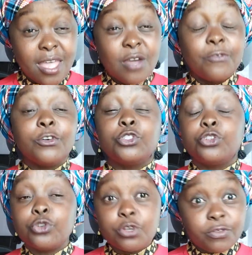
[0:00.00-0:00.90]
for
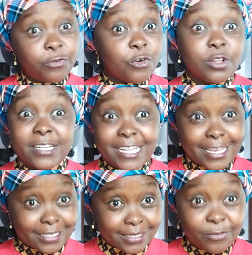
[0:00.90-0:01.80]

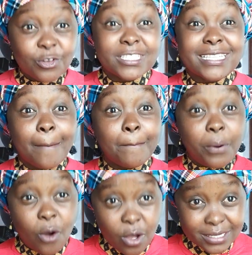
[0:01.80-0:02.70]
truthfulness, for
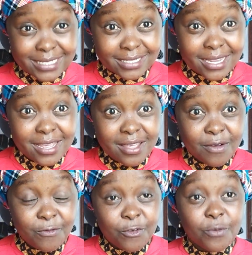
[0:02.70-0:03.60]
support
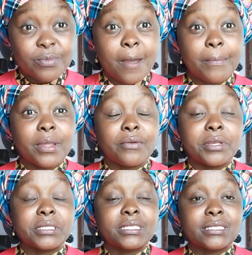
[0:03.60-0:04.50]
from their
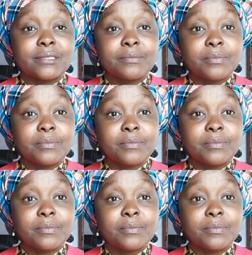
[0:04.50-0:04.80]
parents.